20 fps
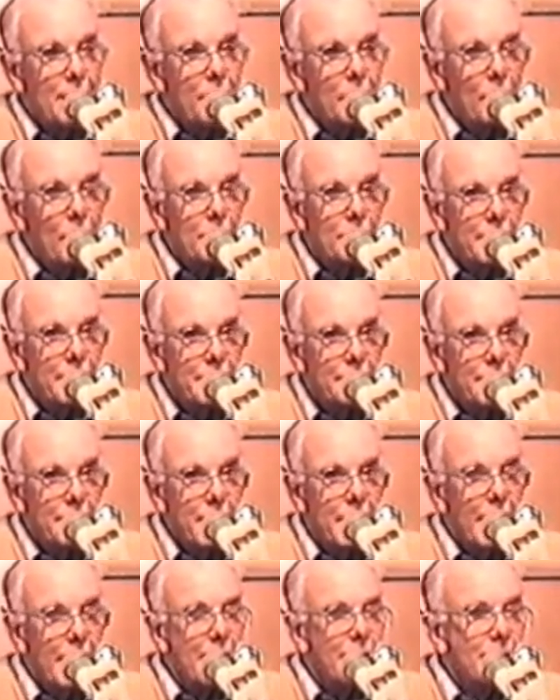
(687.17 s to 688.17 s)
Wolseley and the
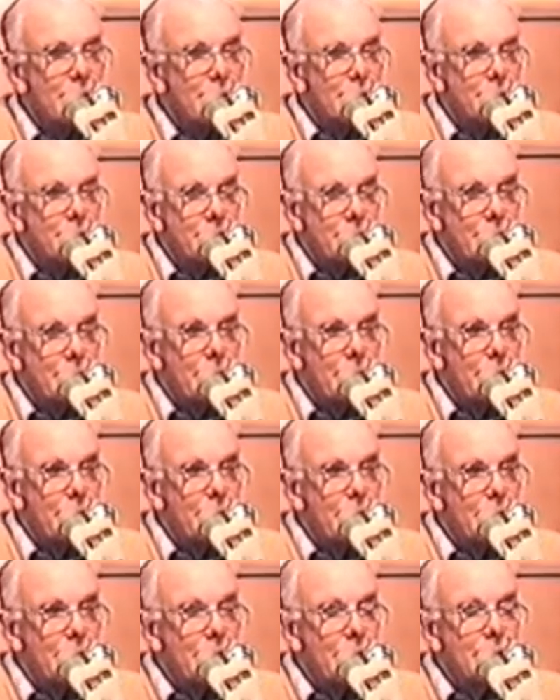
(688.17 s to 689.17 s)
like, which they didn't
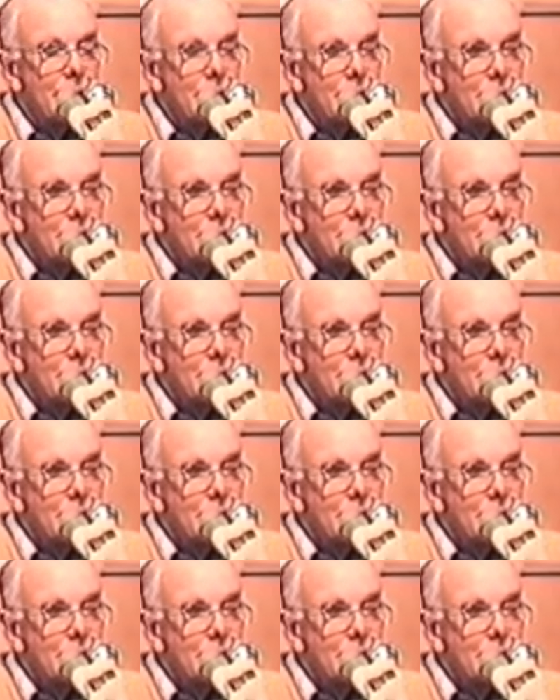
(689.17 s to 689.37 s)
need.